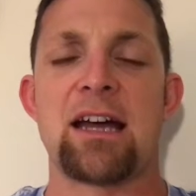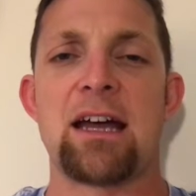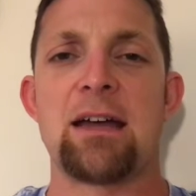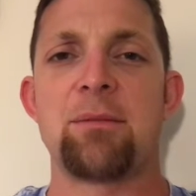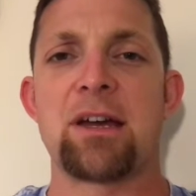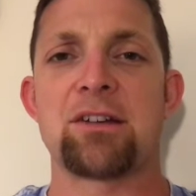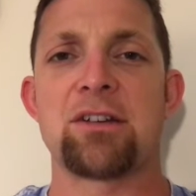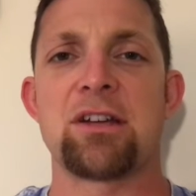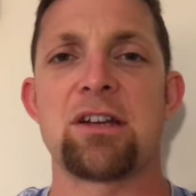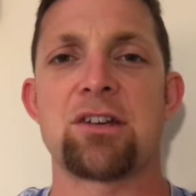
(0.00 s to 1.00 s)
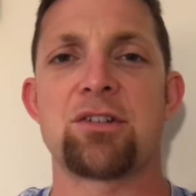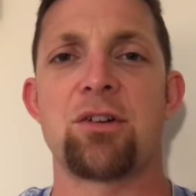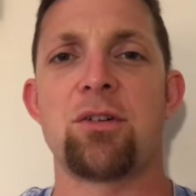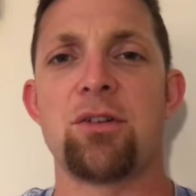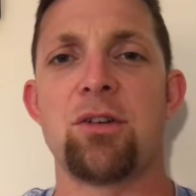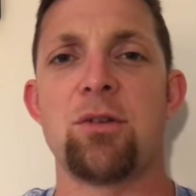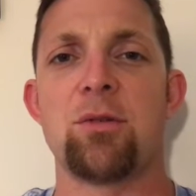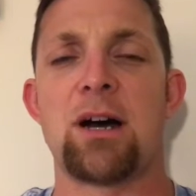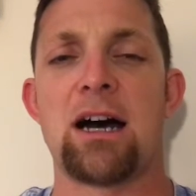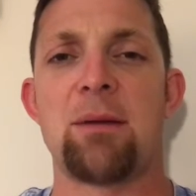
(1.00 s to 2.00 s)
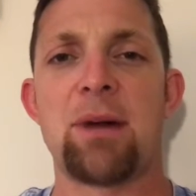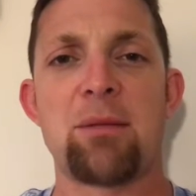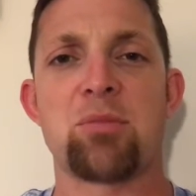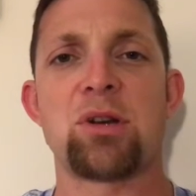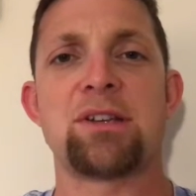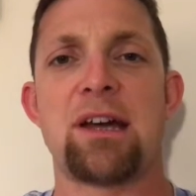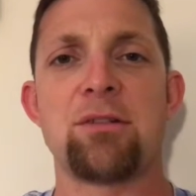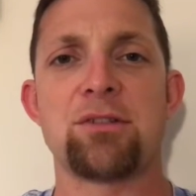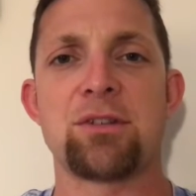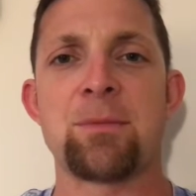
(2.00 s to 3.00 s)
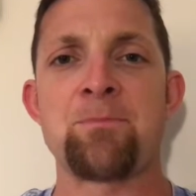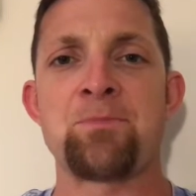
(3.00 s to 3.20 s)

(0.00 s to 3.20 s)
I am actually going to show you my printouts,